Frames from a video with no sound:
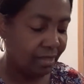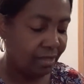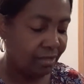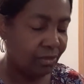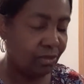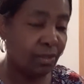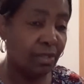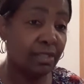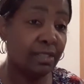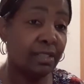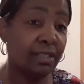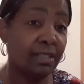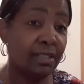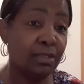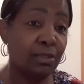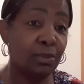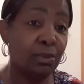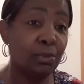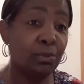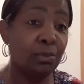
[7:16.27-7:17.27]
So that's a good
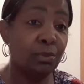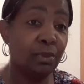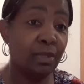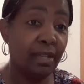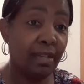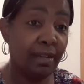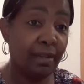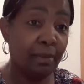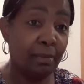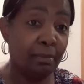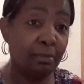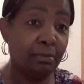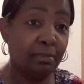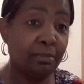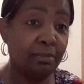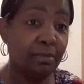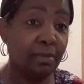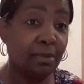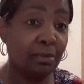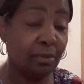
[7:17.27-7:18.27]
tool to help
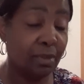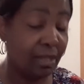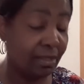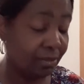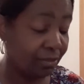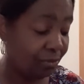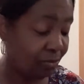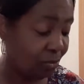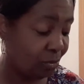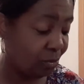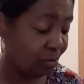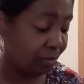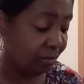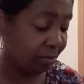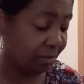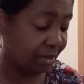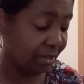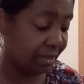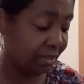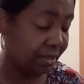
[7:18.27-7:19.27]
around the farm
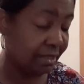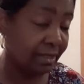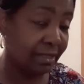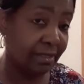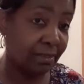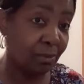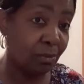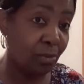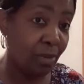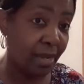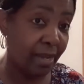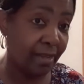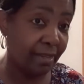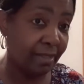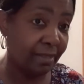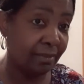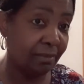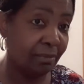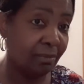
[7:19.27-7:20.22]
is the wagon.